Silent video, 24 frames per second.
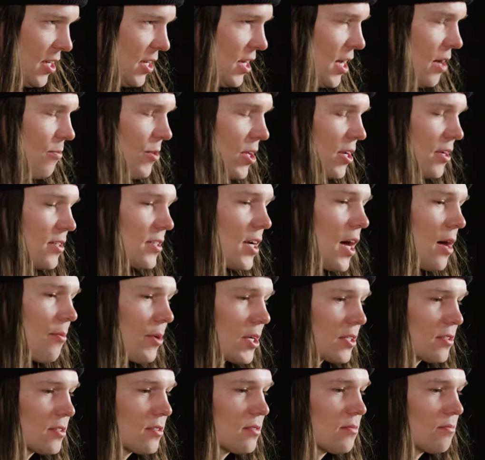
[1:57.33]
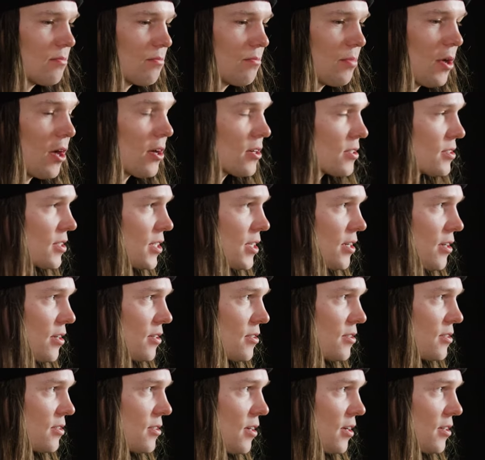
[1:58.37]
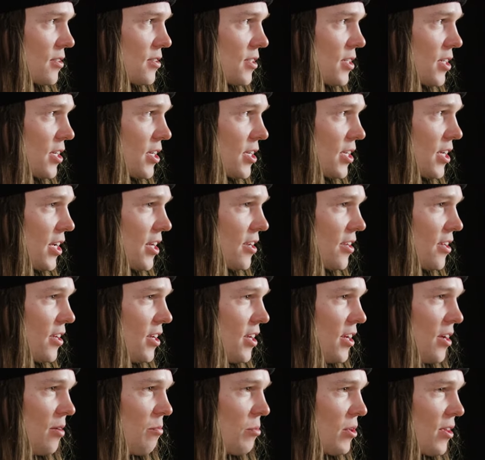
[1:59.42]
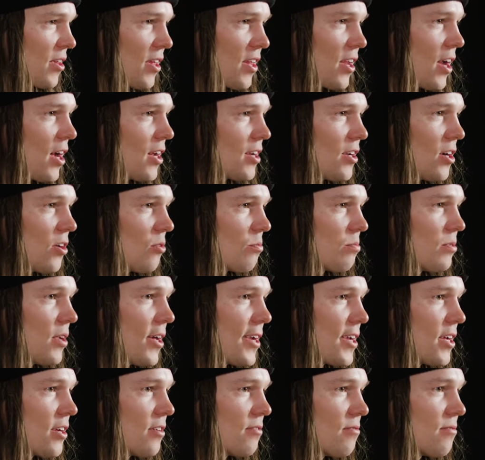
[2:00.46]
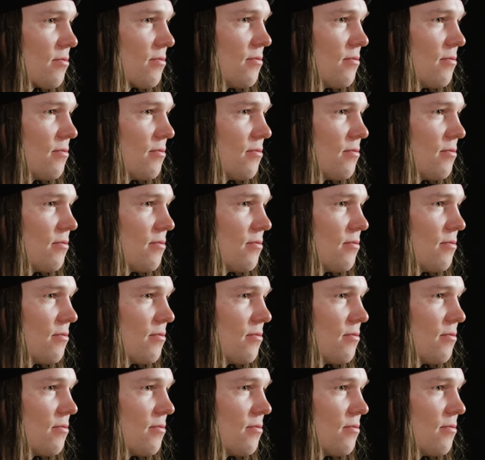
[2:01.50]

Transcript: I mean, Atomic's park skiers are skiing it, but then I know plenty of